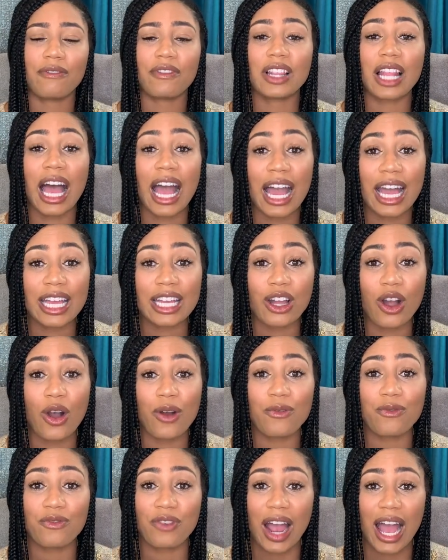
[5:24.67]
Flying
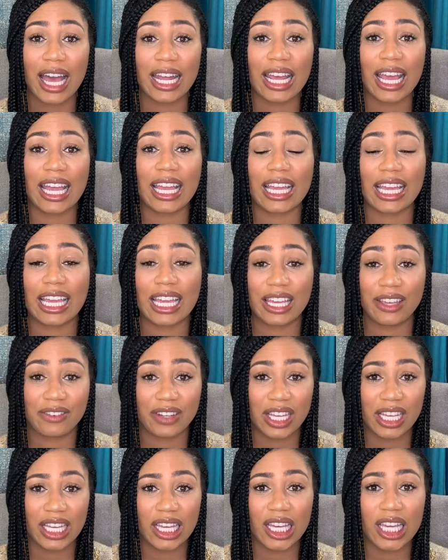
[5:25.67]
on Friday
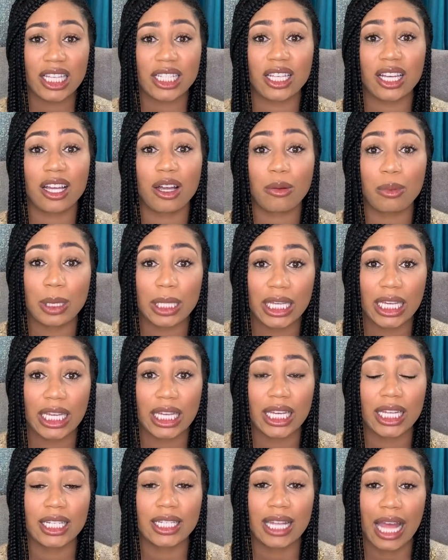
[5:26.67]
evening is a
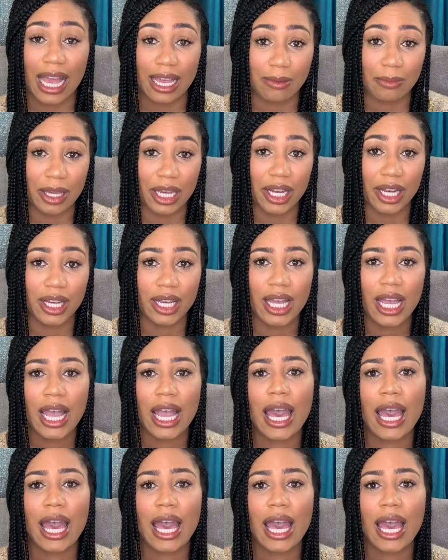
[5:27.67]
complete nightmare.